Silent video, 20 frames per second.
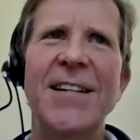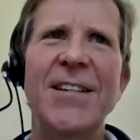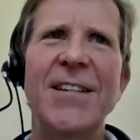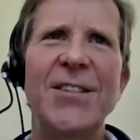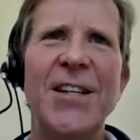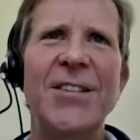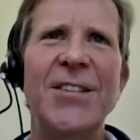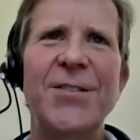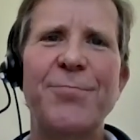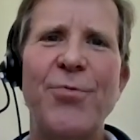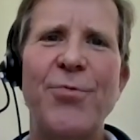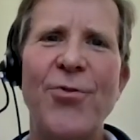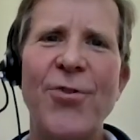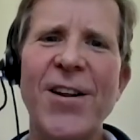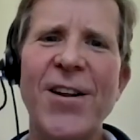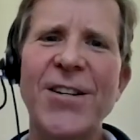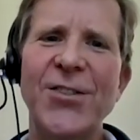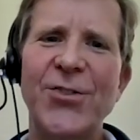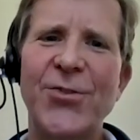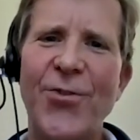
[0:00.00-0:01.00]
It's
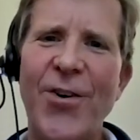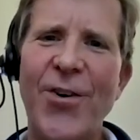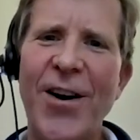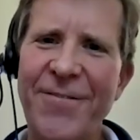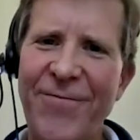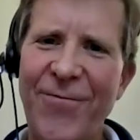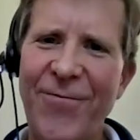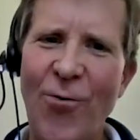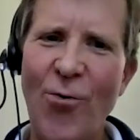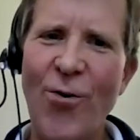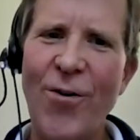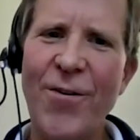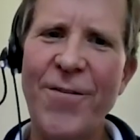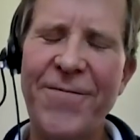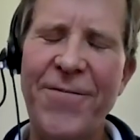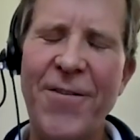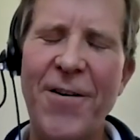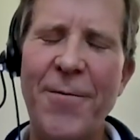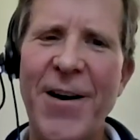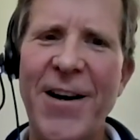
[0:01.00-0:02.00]
pretty straightforward
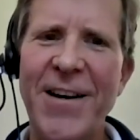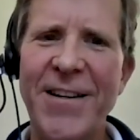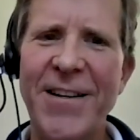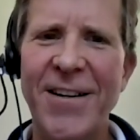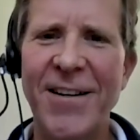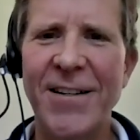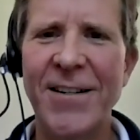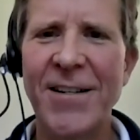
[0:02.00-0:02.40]
from a